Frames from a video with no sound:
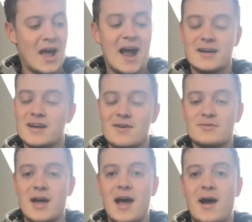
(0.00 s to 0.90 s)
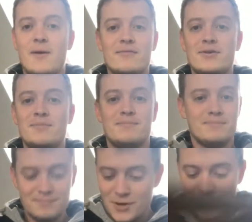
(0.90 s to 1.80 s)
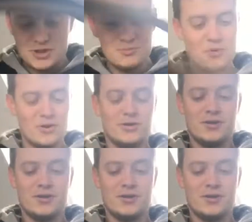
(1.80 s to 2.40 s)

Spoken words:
act out however much you want.